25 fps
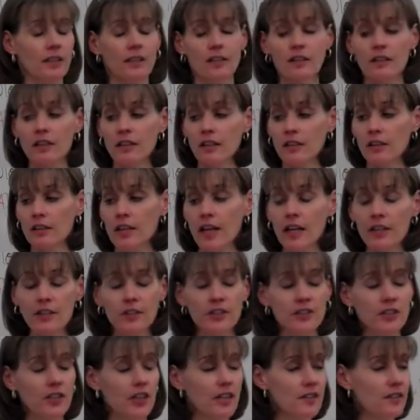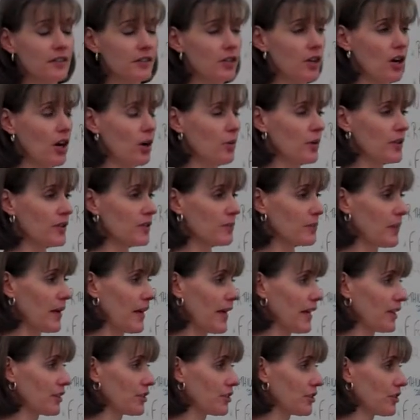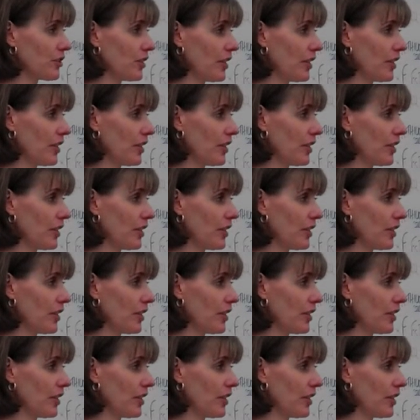the letter doesn't always match